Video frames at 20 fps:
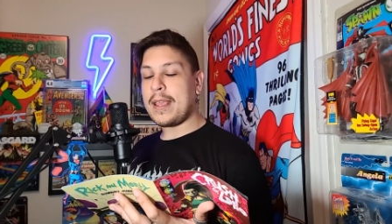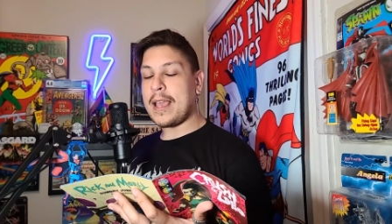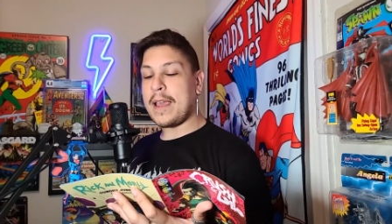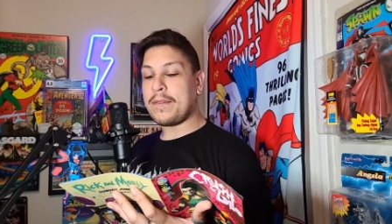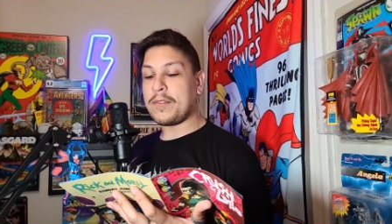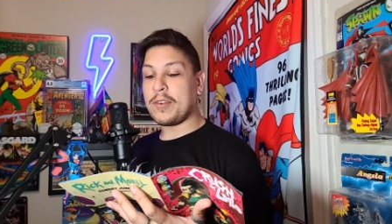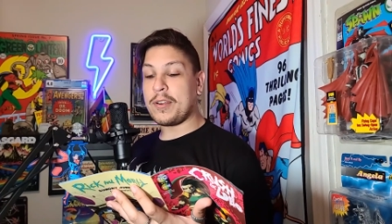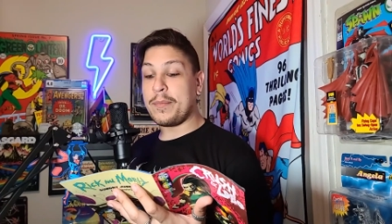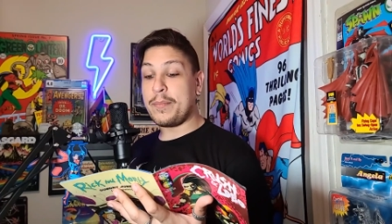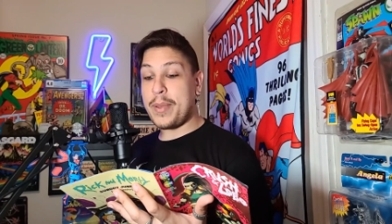
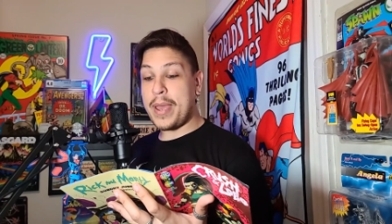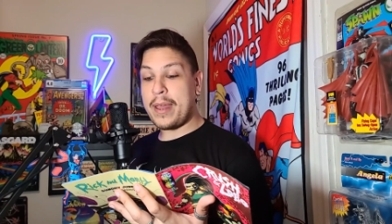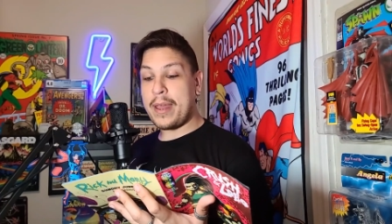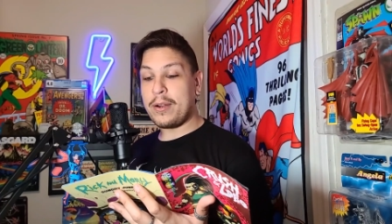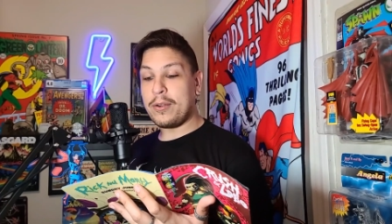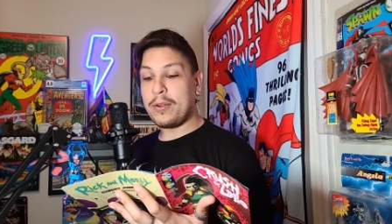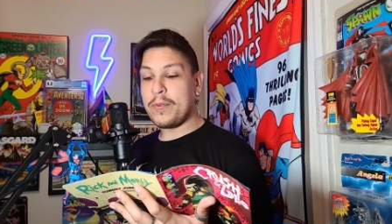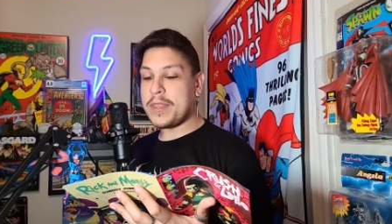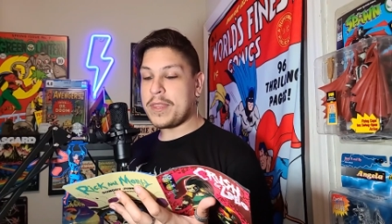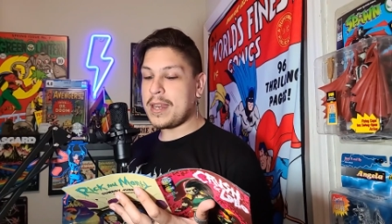after a
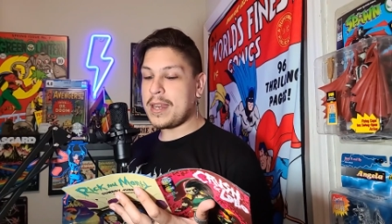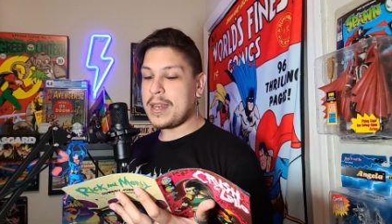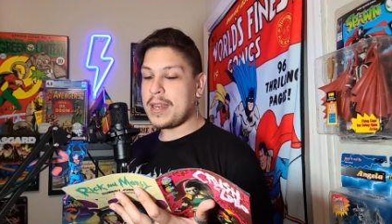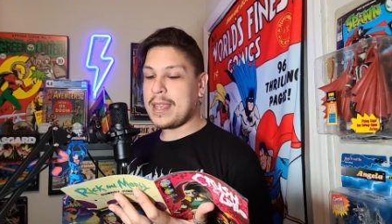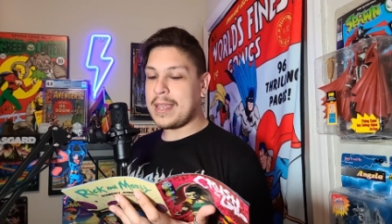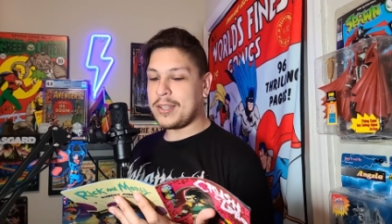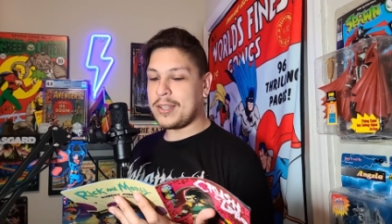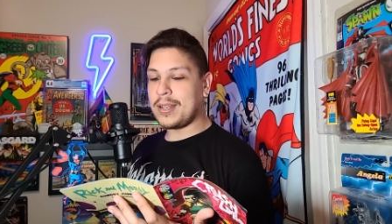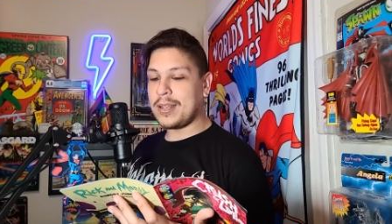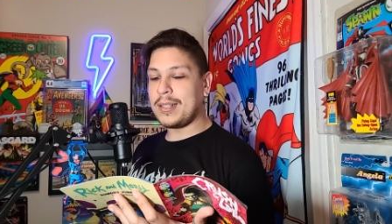battle with any
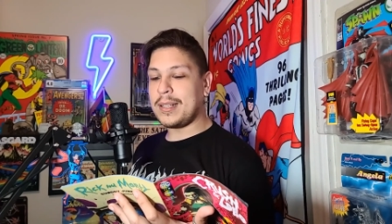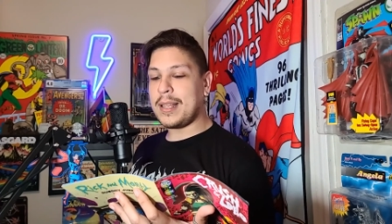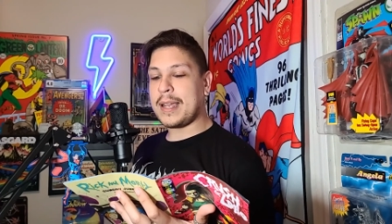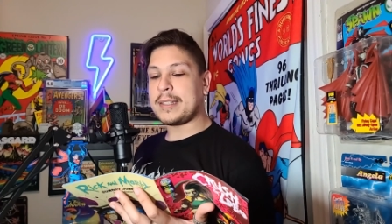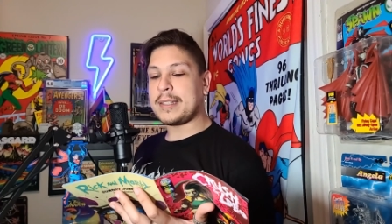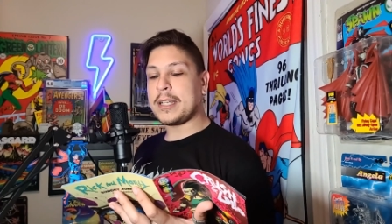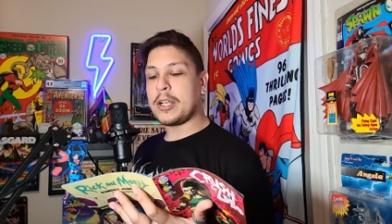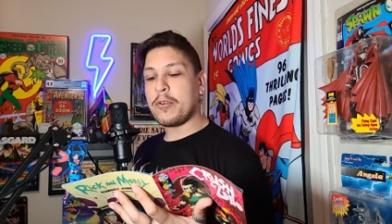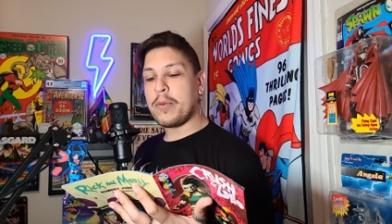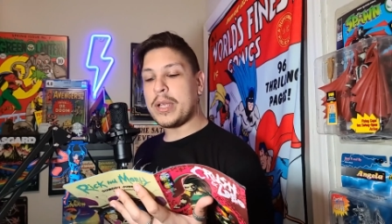
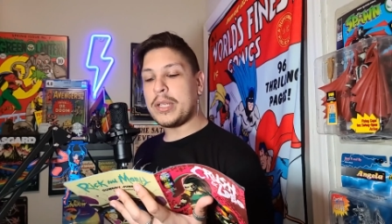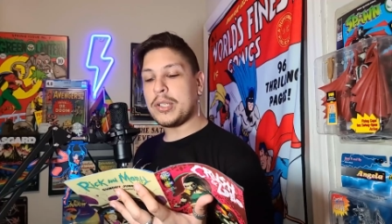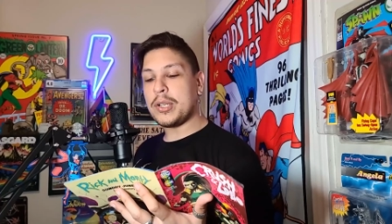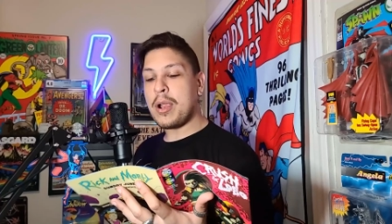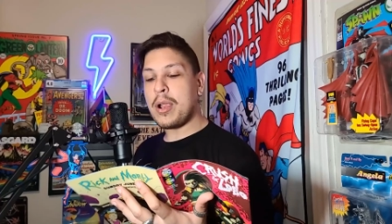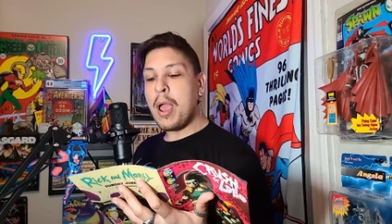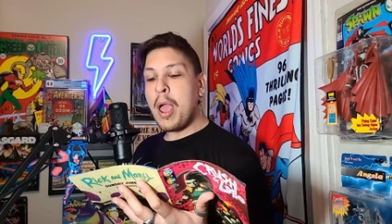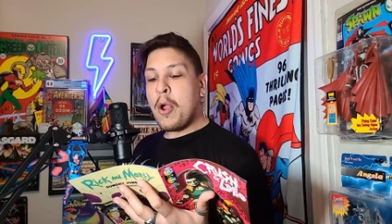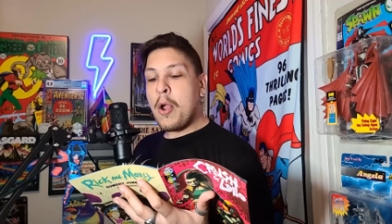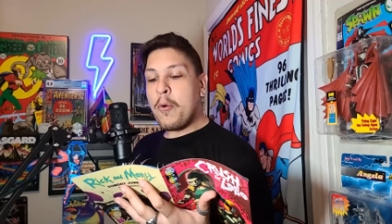intergalactic creature